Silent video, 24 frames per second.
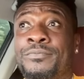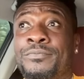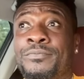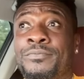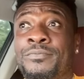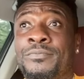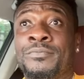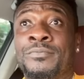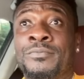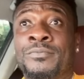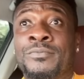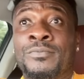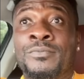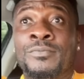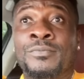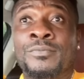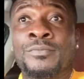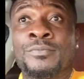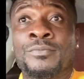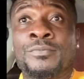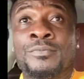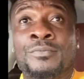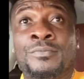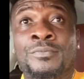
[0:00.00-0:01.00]

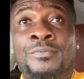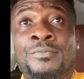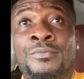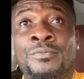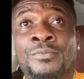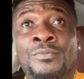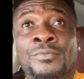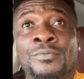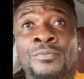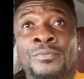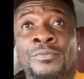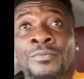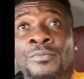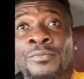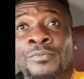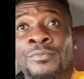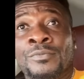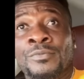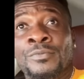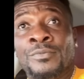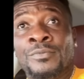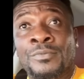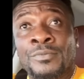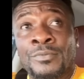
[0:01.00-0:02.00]
Nothing is said.